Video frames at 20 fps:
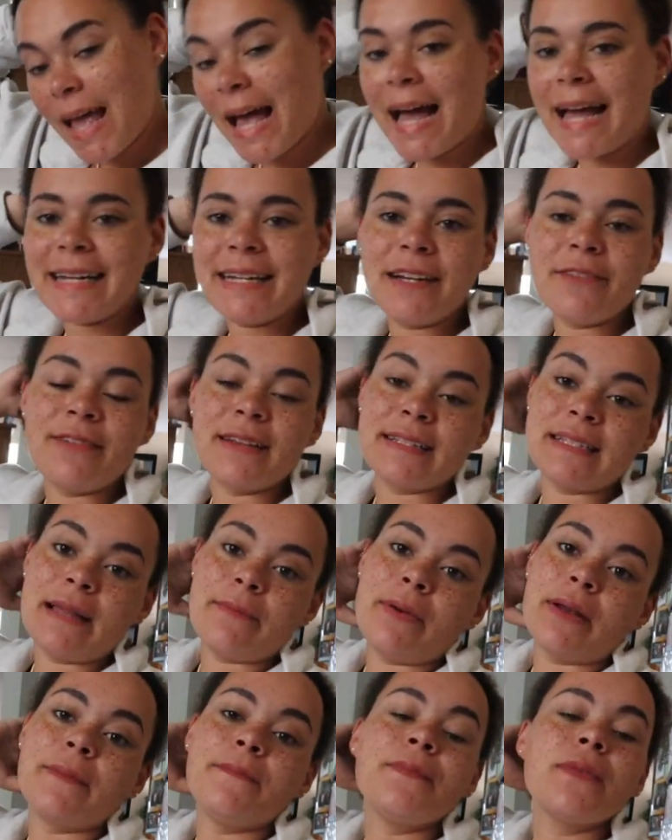I need to fix
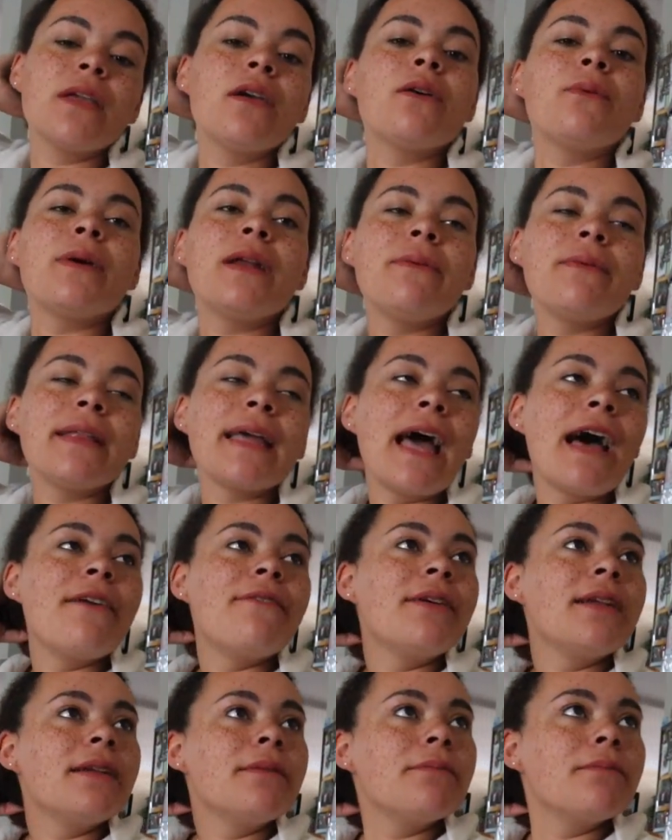that one. We didn't really
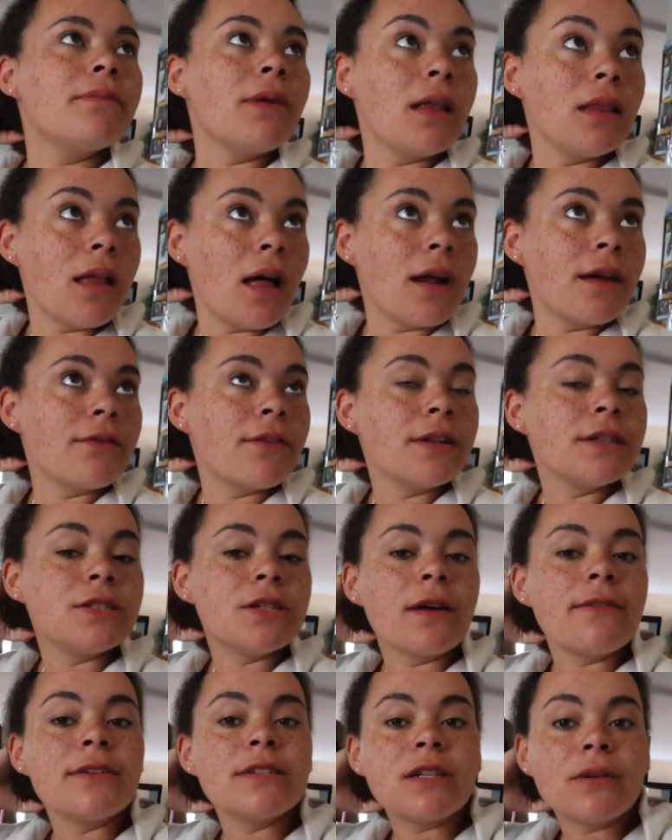have a lot of good
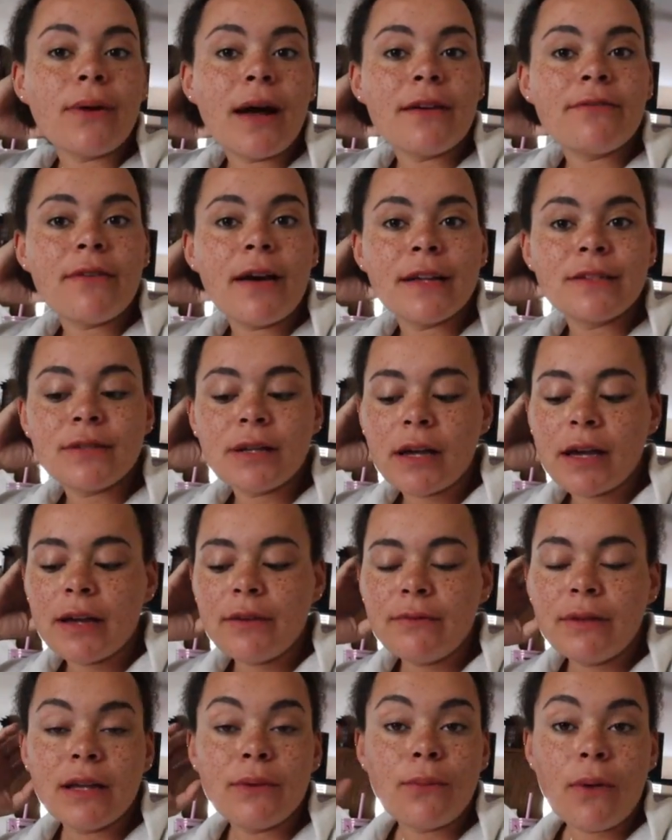service or Wi-Fi, so I
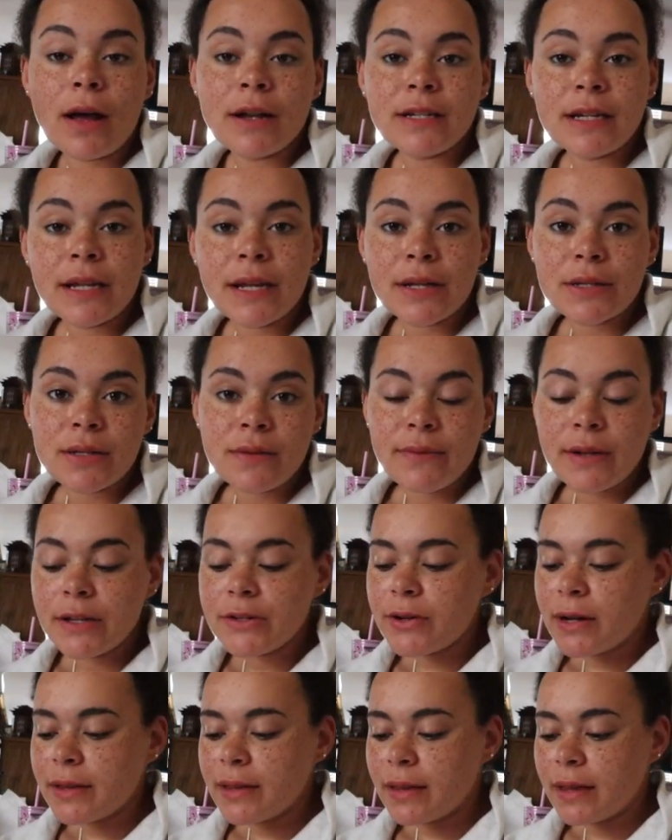couldn't really watch any YouTube
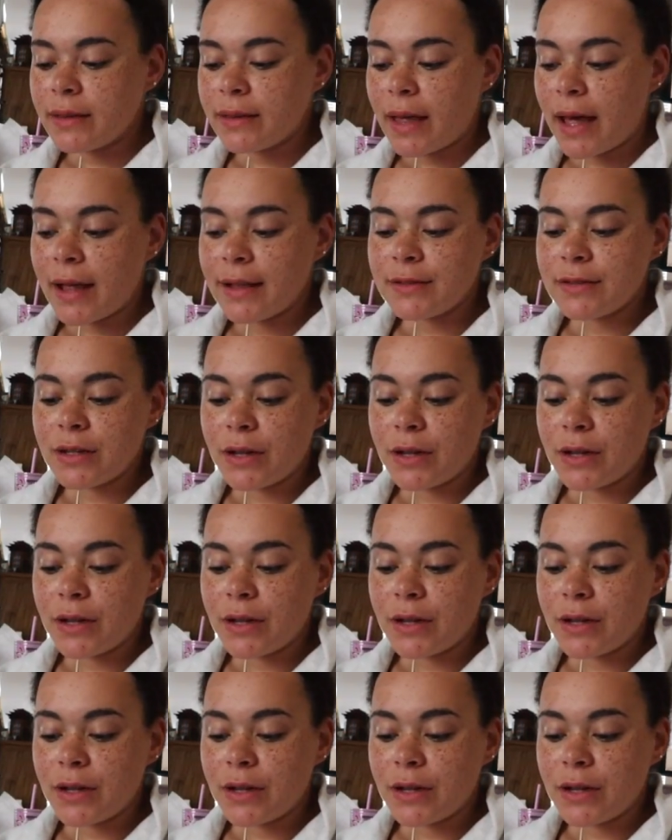videos or anything like that.